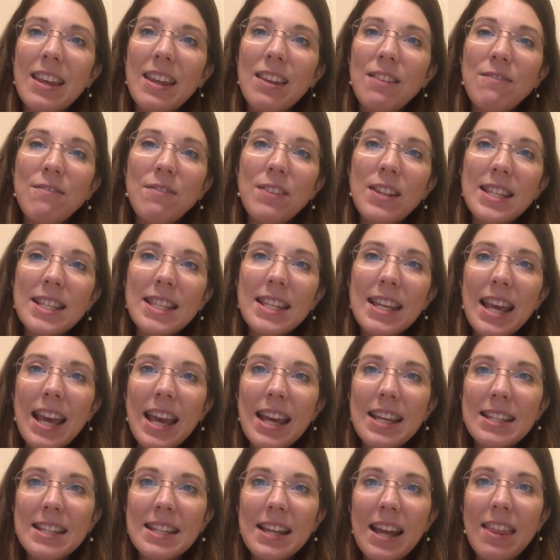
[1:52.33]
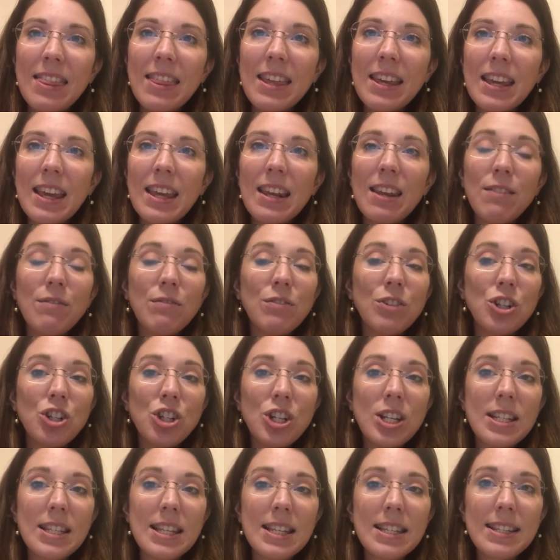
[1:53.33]
infancy has nothing in it for
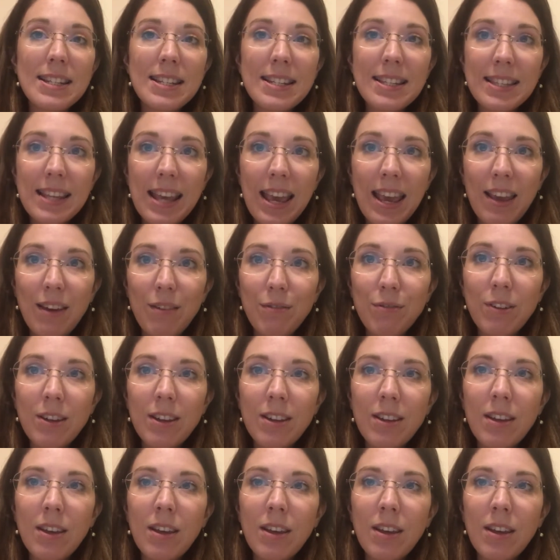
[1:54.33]
Jesus to save